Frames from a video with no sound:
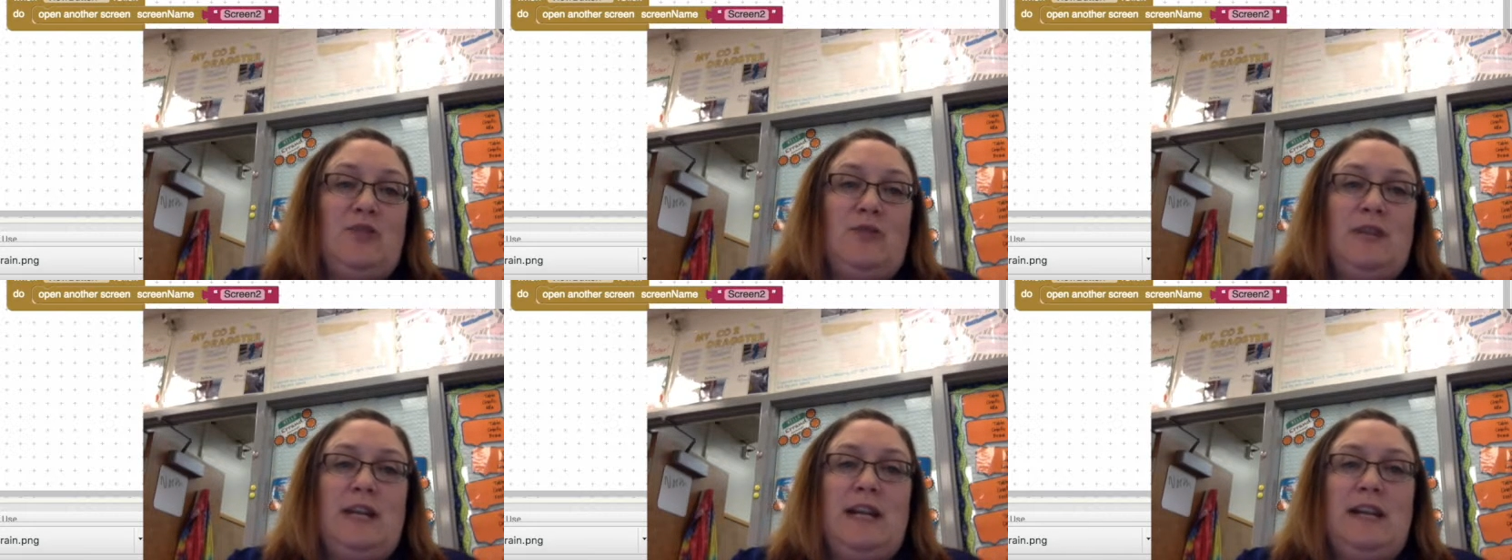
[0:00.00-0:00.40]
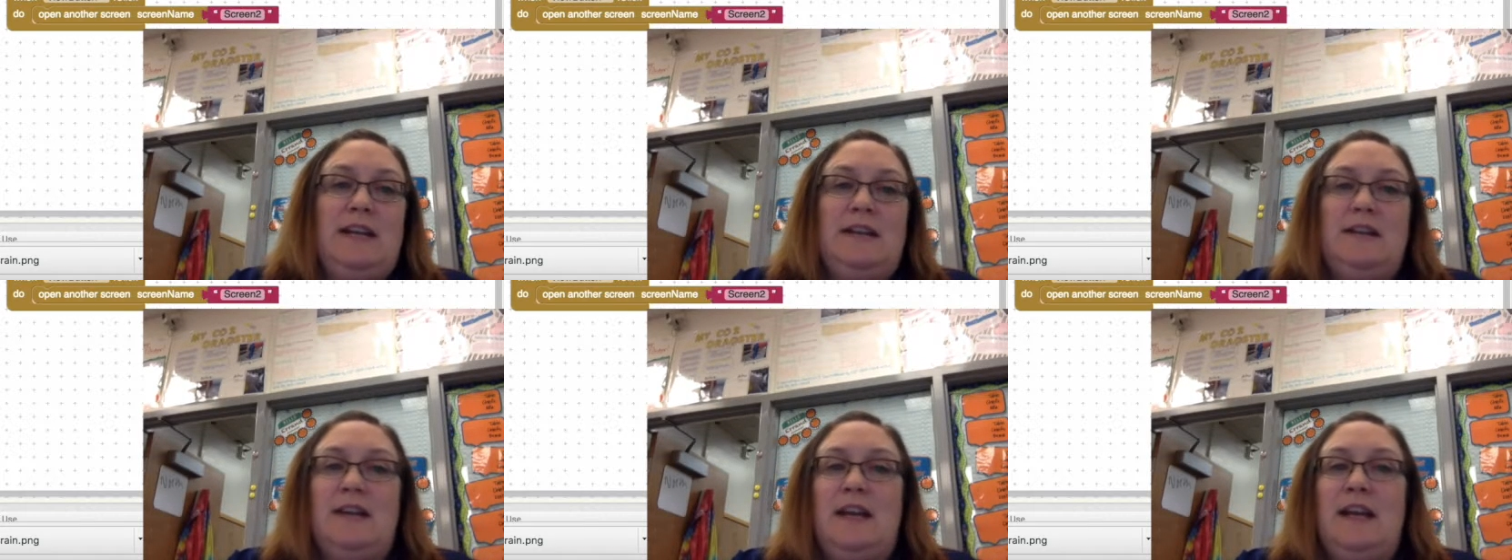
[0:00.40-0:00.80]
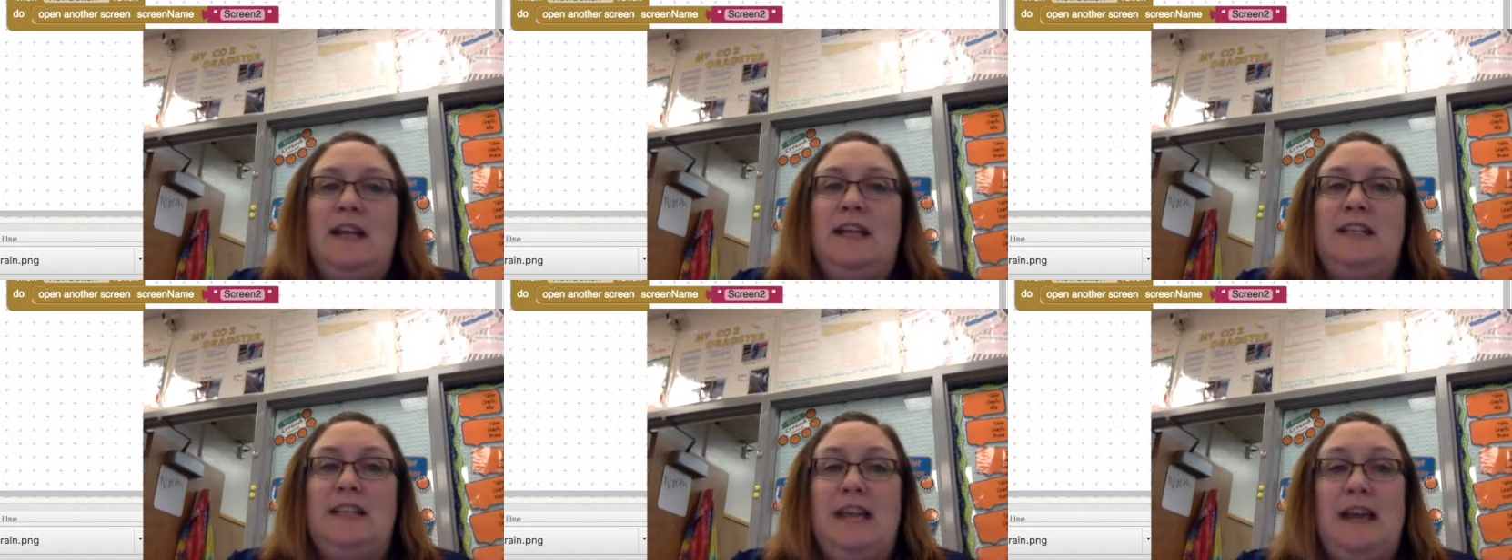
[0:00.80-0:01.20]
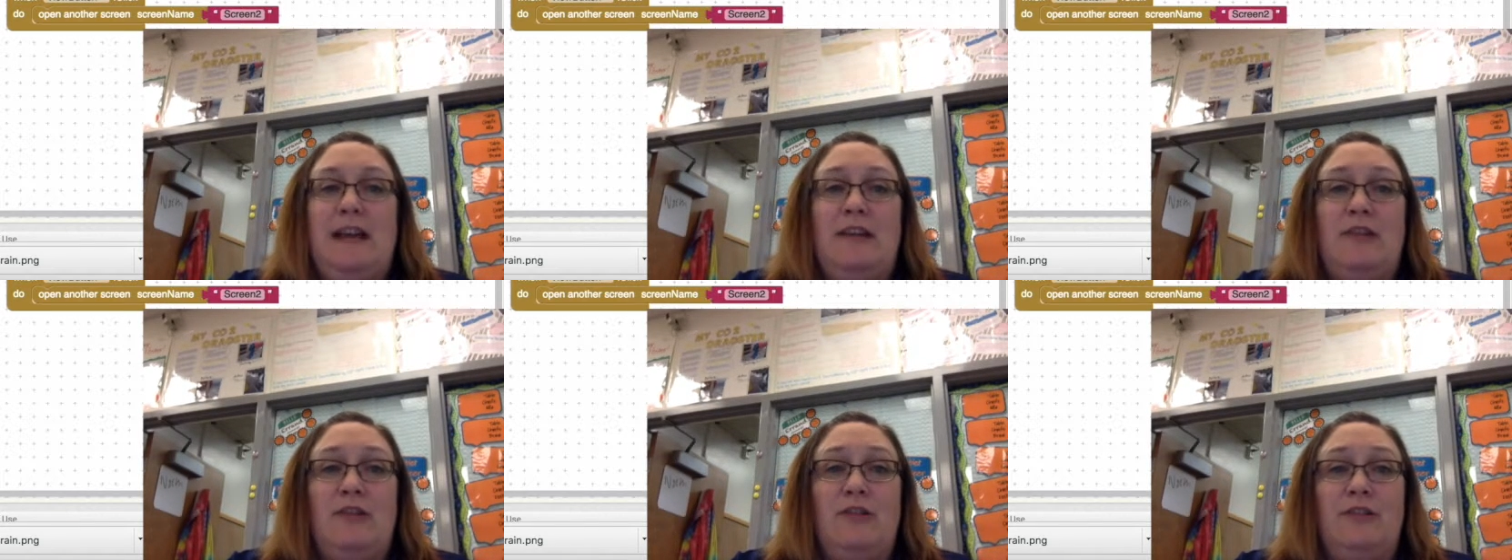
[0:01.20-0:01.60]
created a
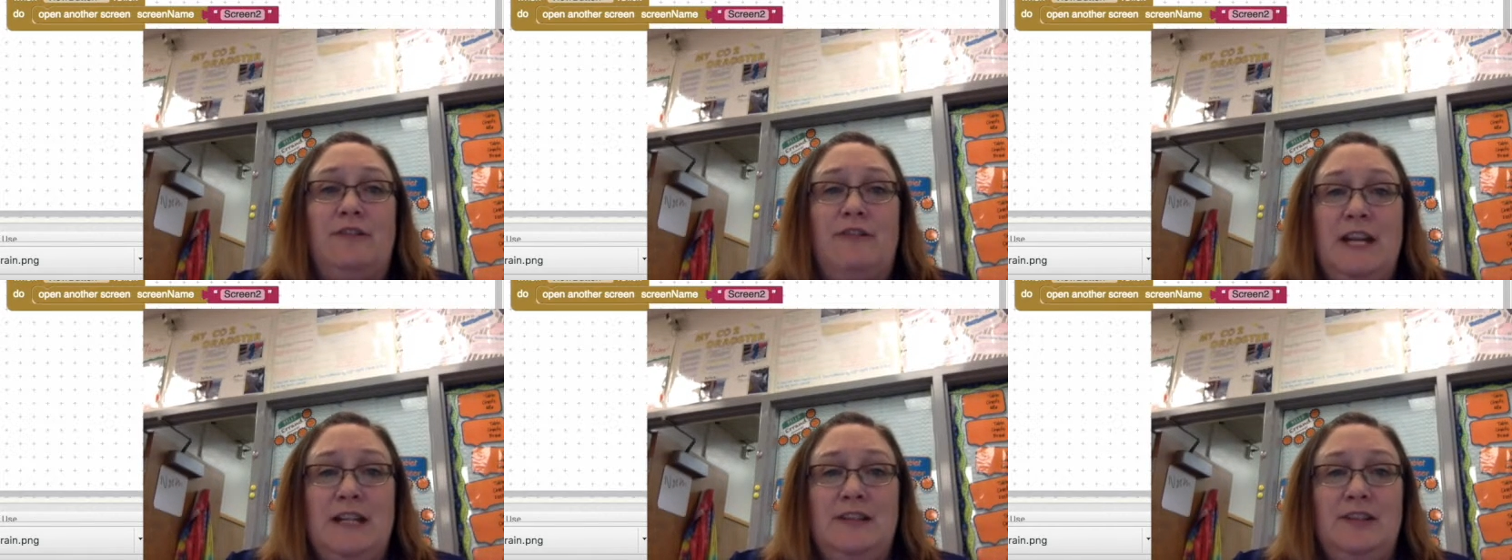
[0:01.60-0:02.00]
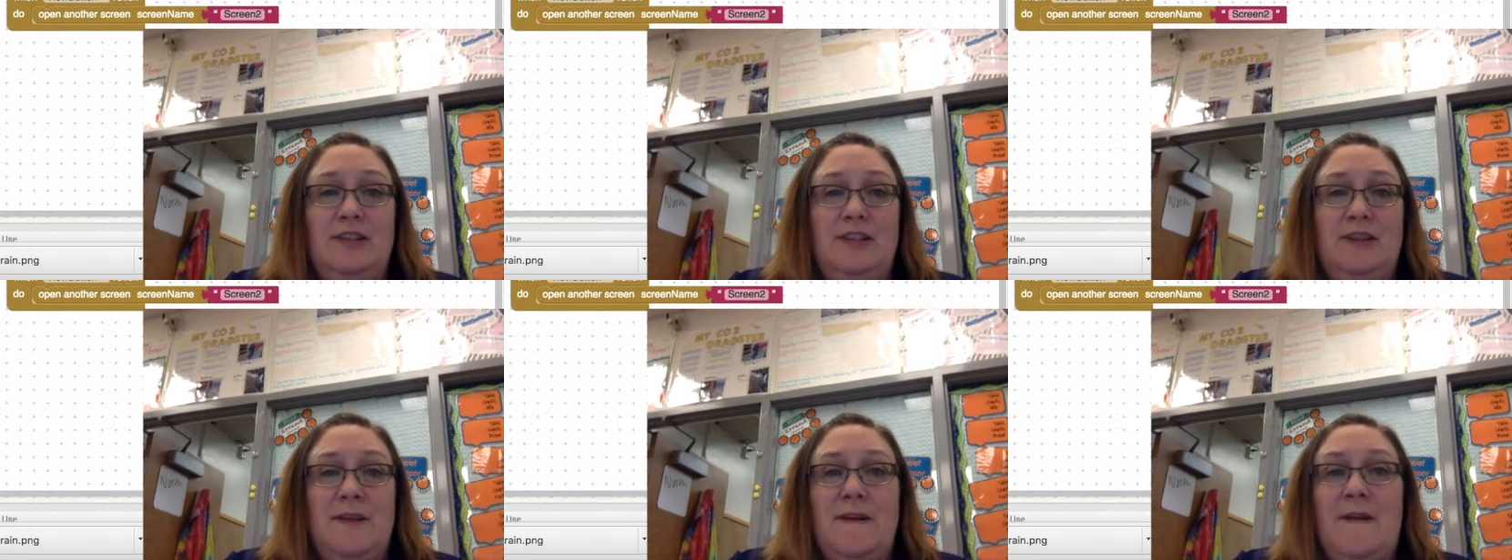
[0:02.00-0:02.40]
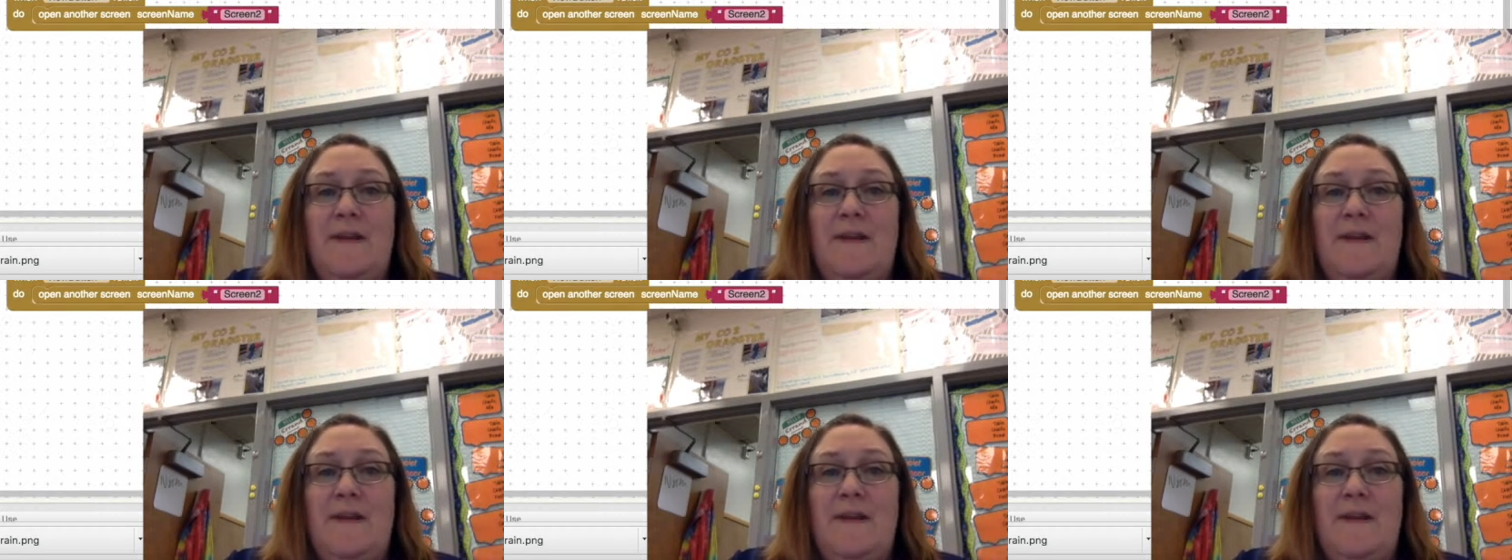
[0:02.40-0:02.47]
tag called events,